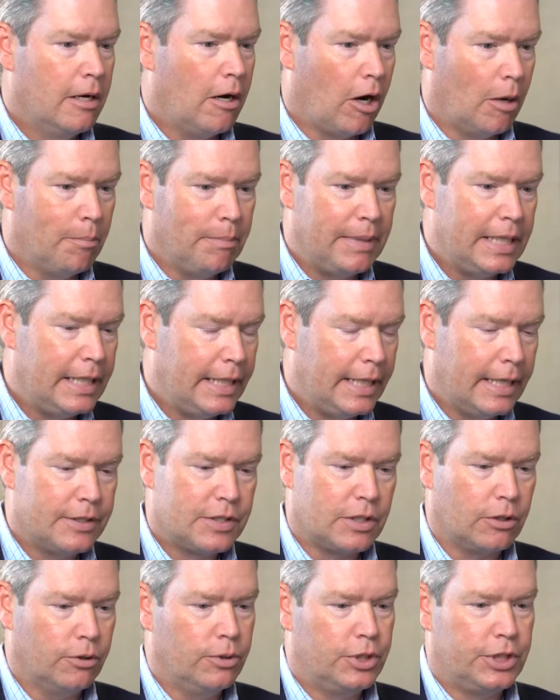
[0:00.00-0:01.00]
our media
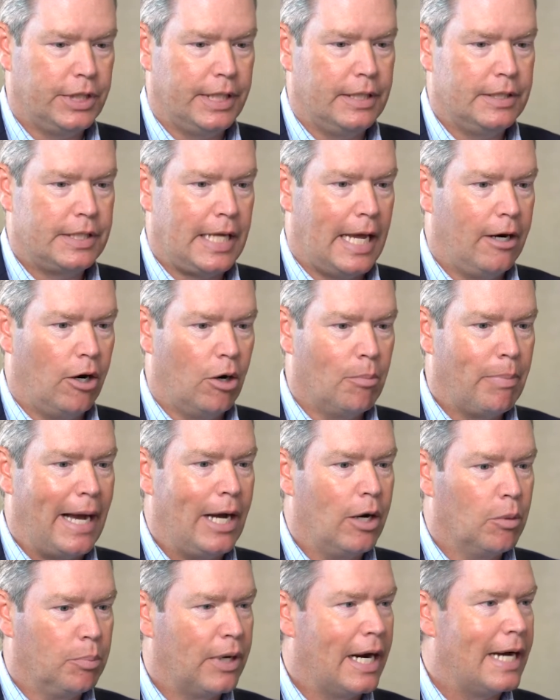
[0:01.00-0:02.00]
solutions, and our
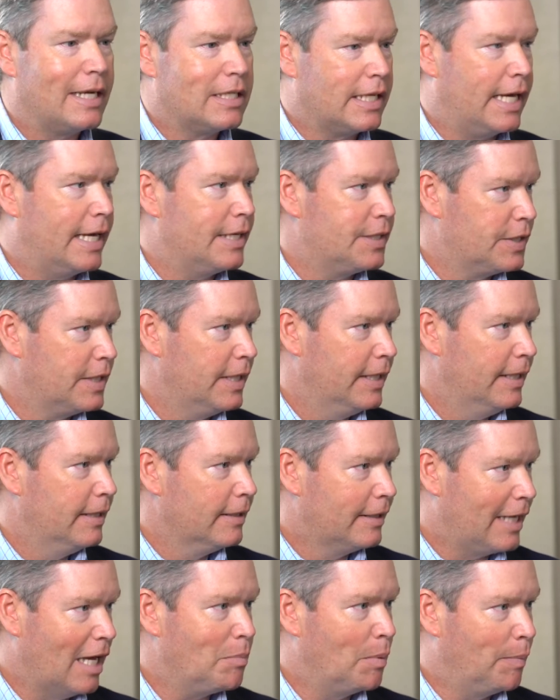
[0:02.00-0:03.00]
bioprocess
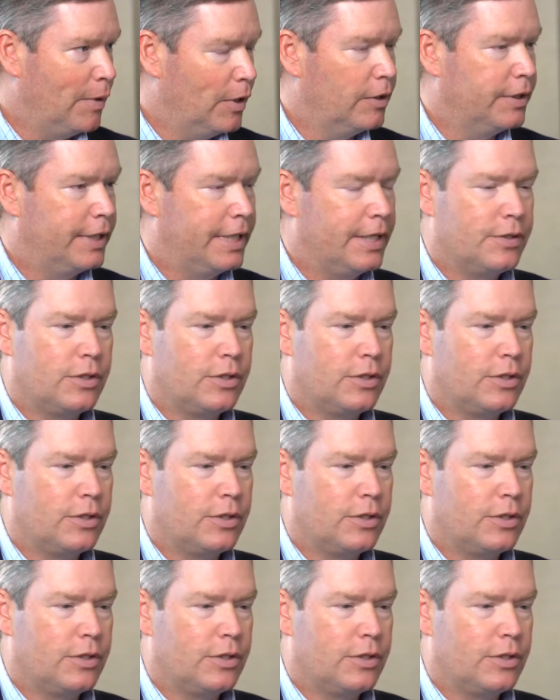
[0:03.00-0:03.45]
capabilities.